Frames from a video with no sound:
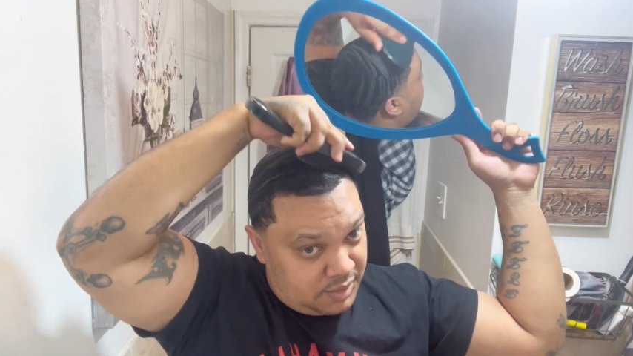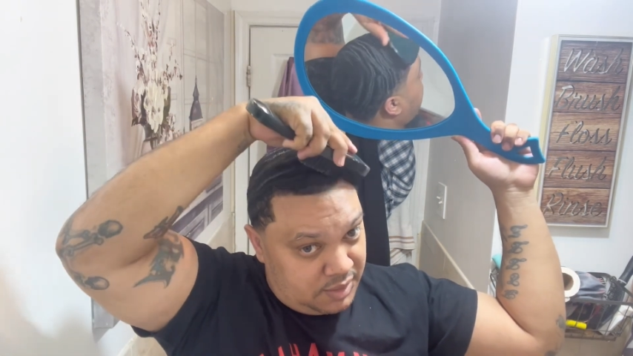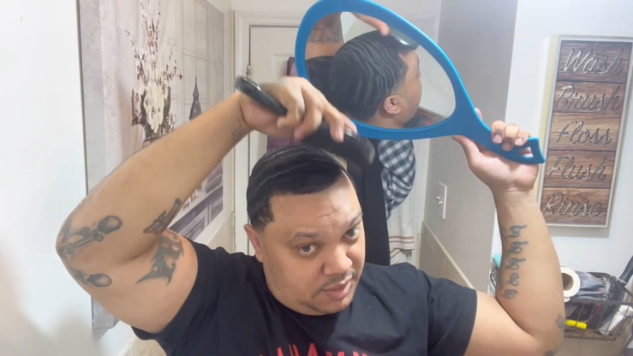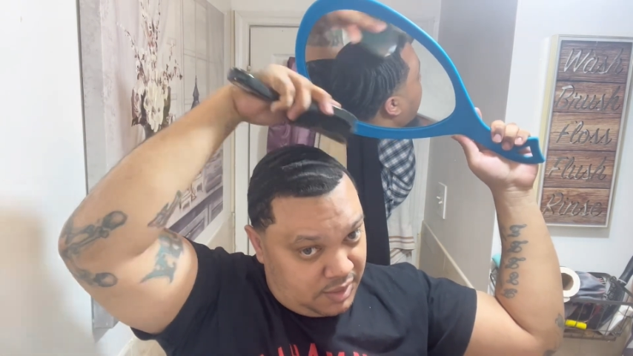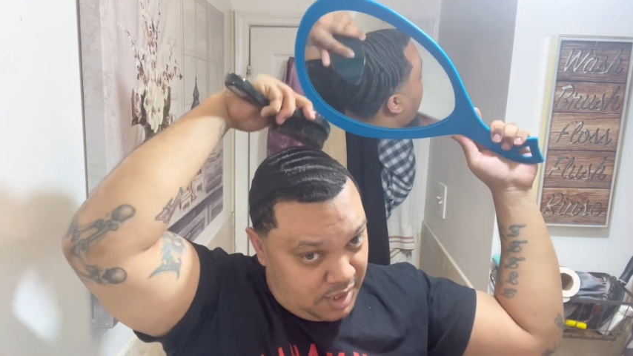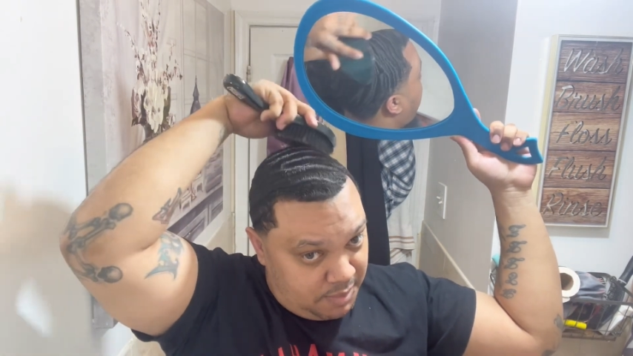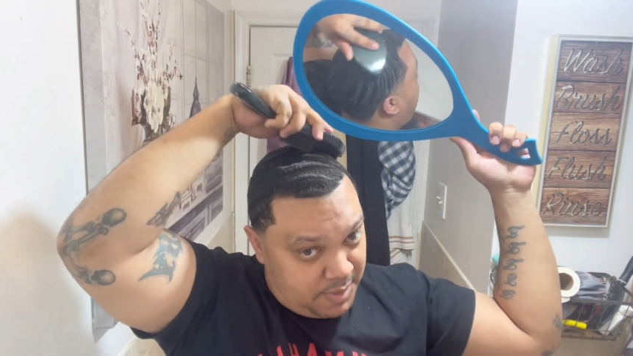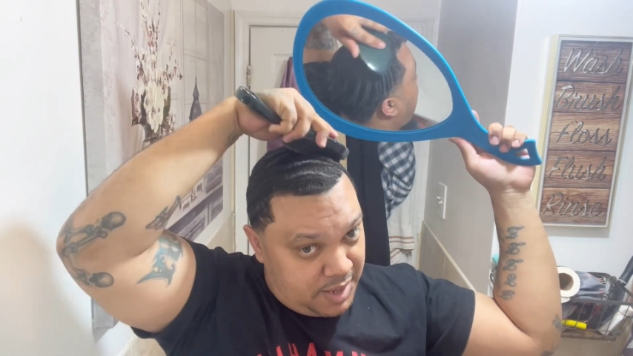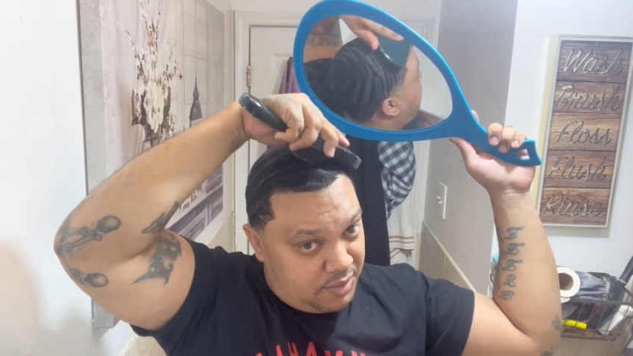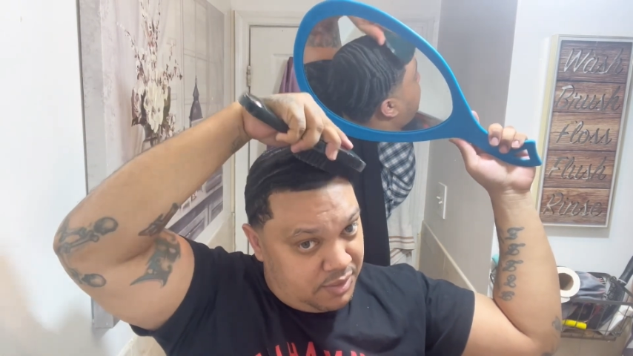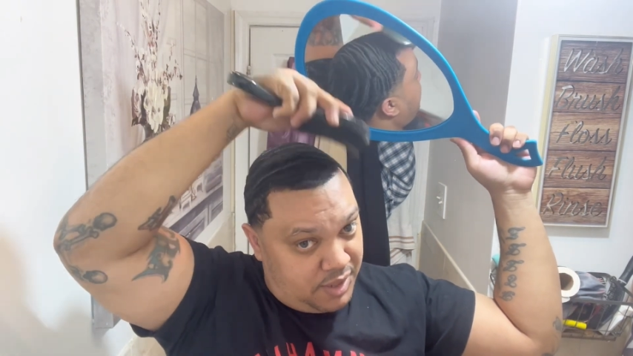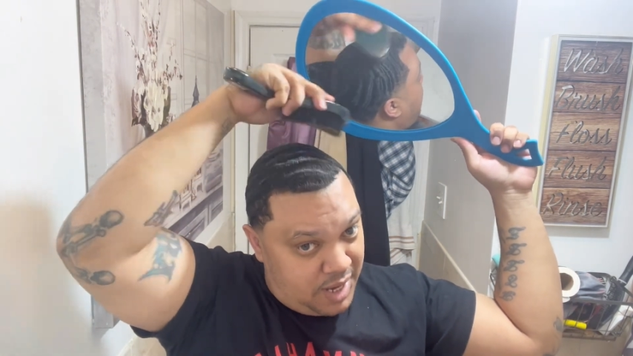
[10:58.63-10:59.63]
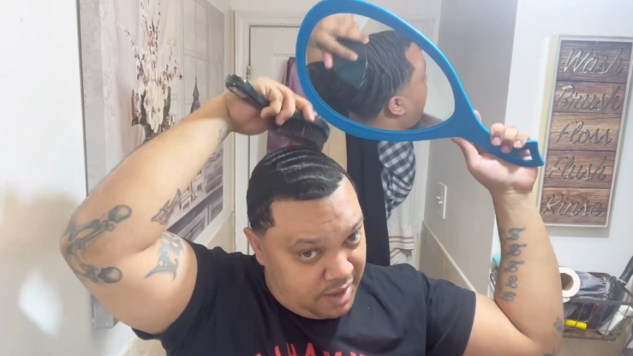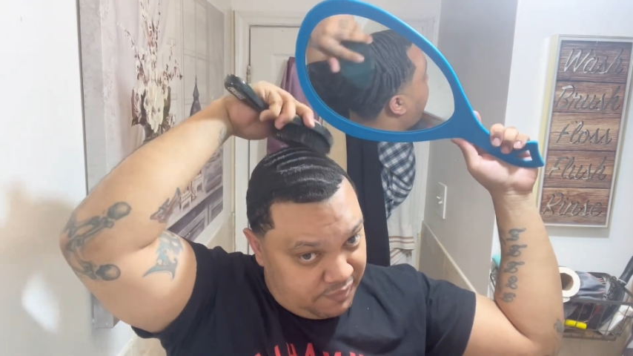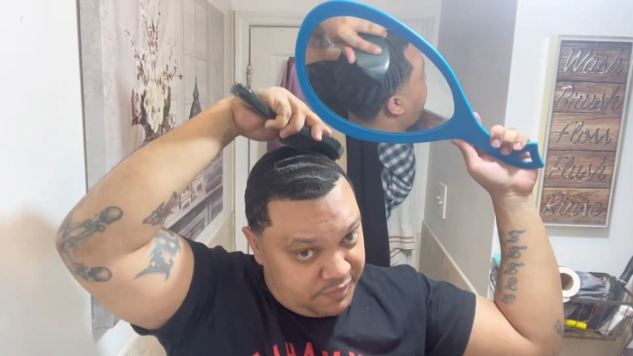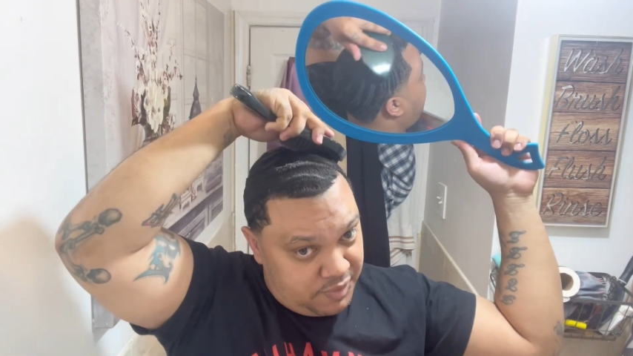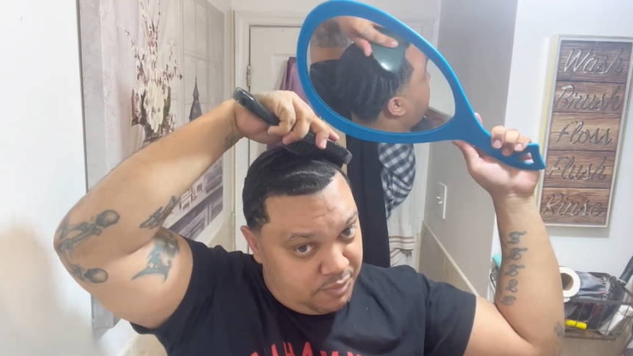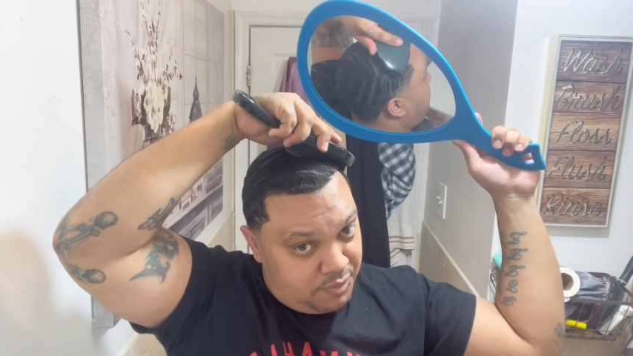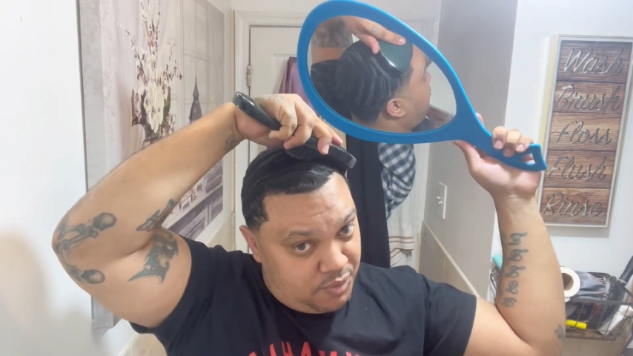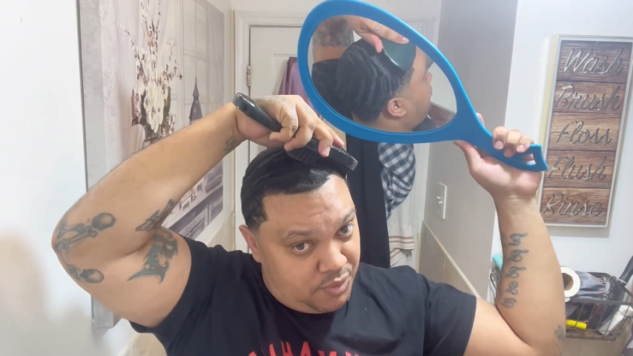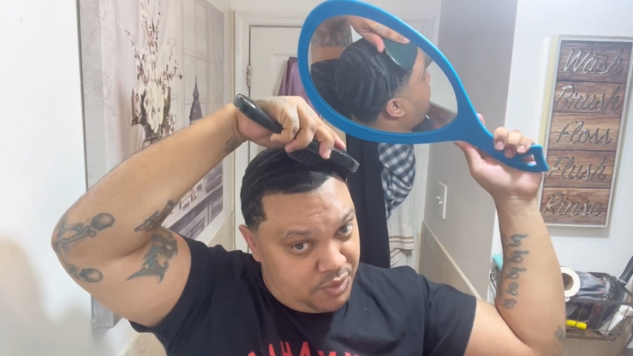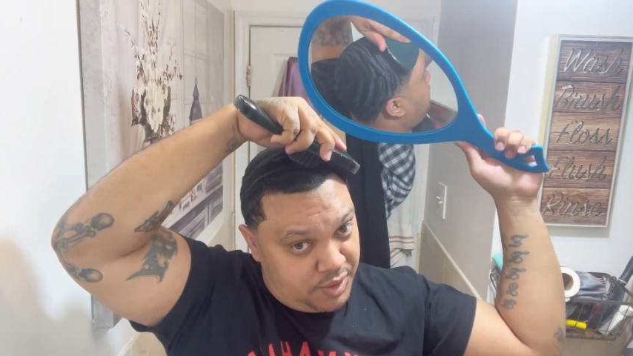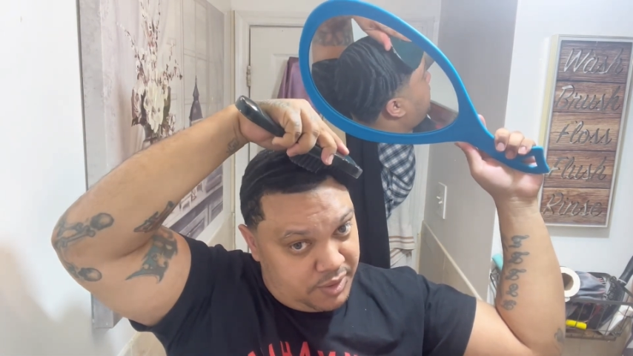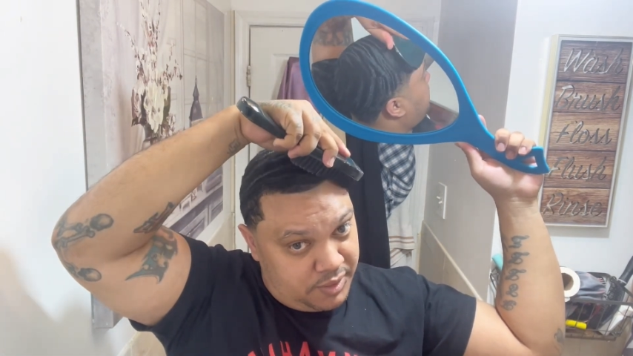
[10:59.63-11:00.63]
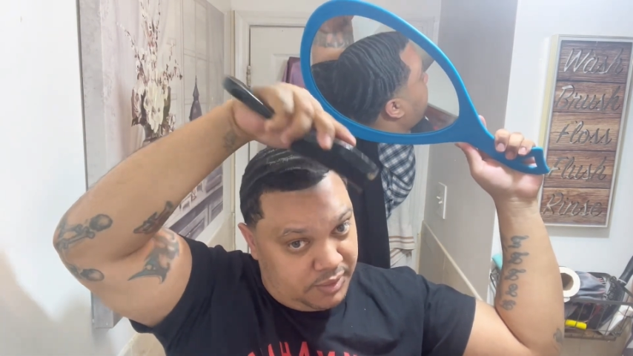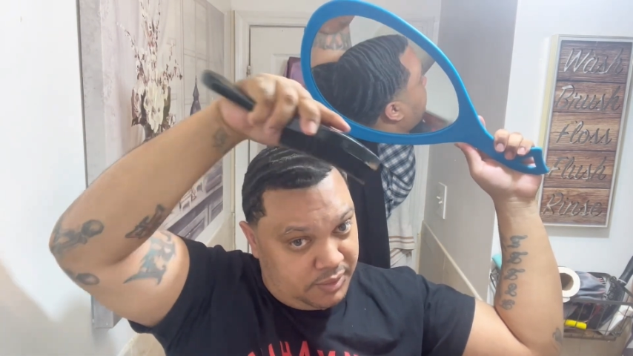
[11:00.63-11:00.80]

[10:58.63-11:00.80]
I might gonna have a few more,